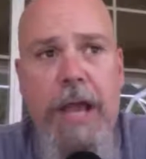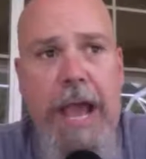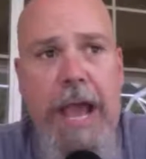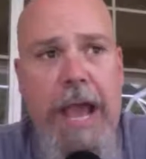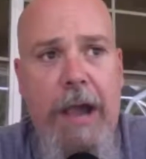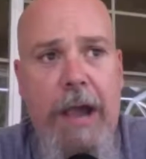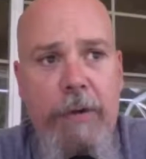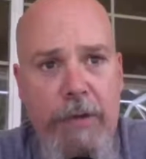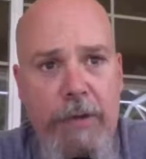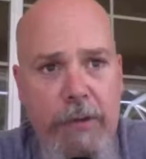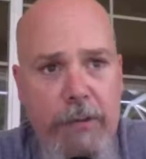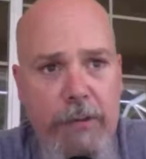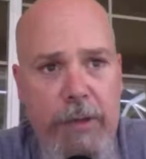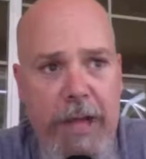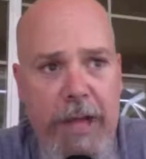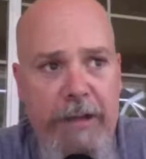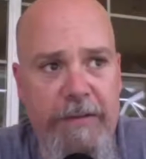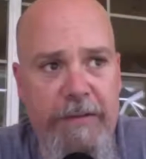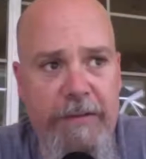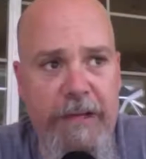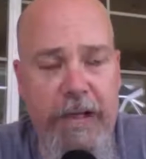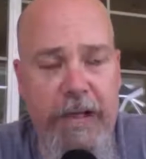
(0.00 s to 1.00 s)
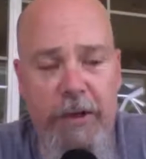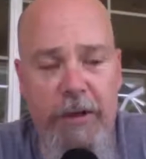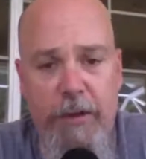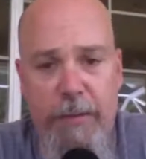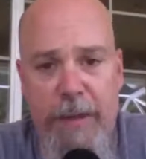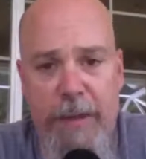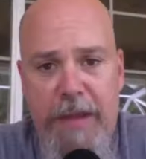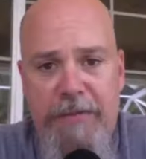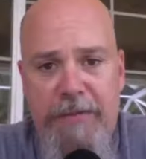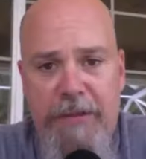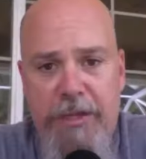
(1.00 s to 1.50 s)
how you like to get your
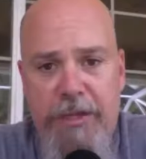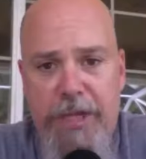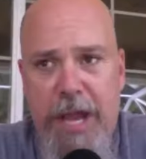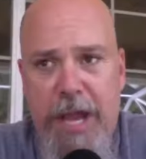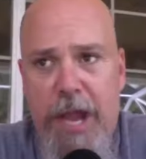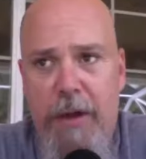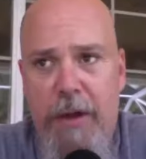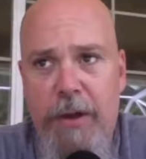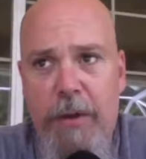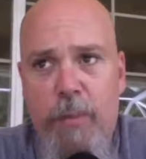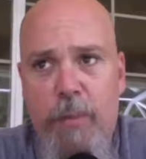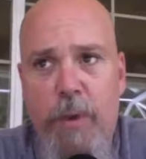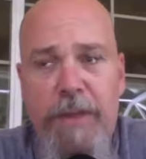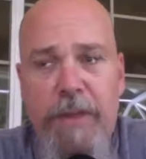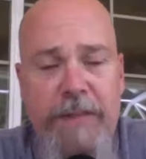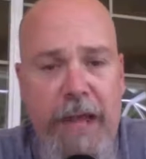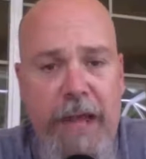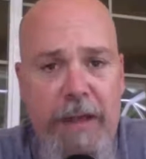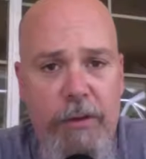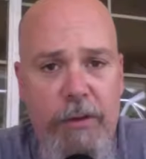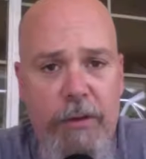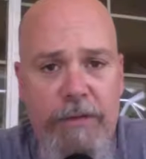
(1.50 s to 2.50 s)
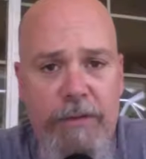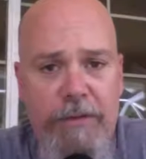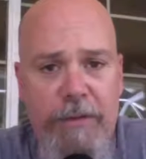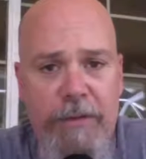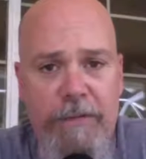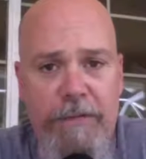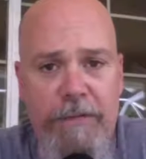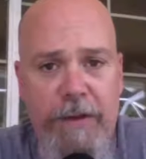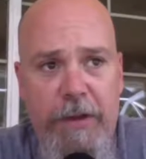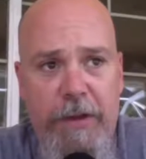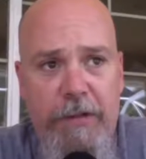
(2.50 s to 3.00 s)
message out and what that looks
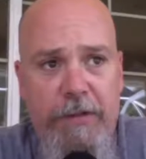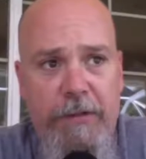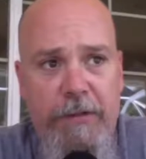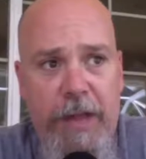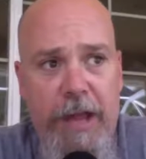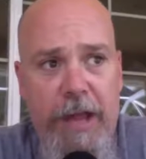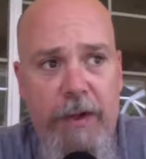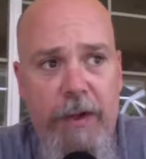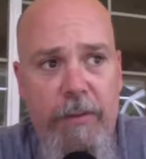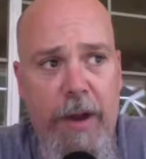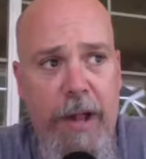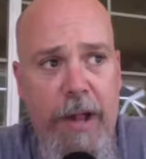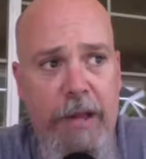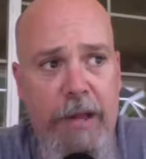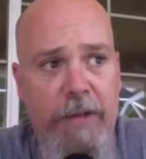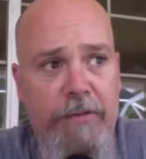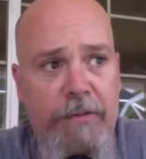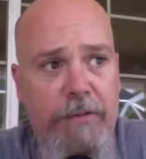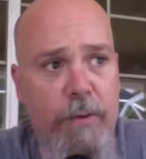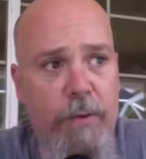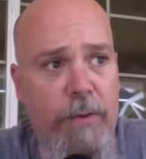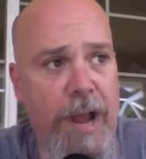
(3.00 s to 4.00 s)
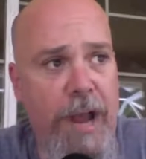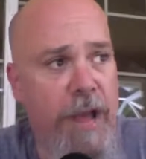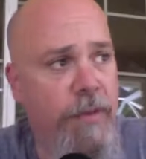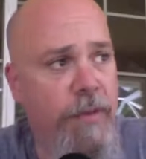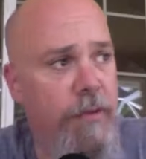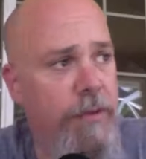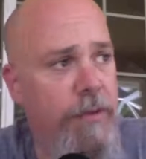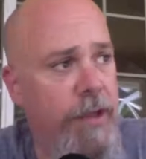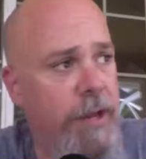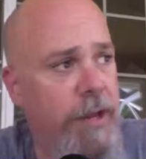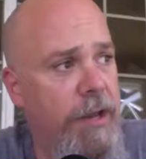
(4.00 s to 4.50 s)
and feels like right and so
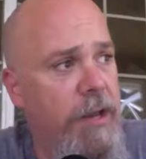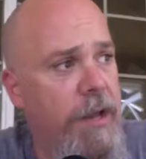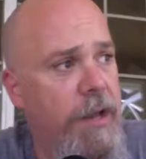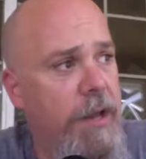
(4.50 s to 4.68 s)
rather than